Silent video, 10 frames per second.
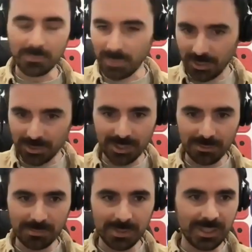
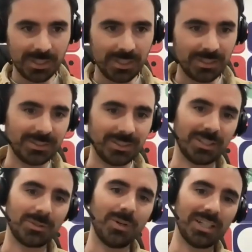Welcome
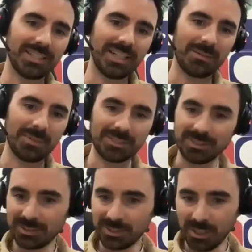to Kwalee Game
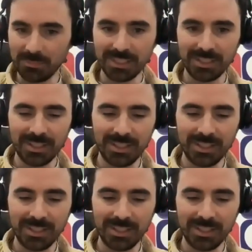Masters Summit.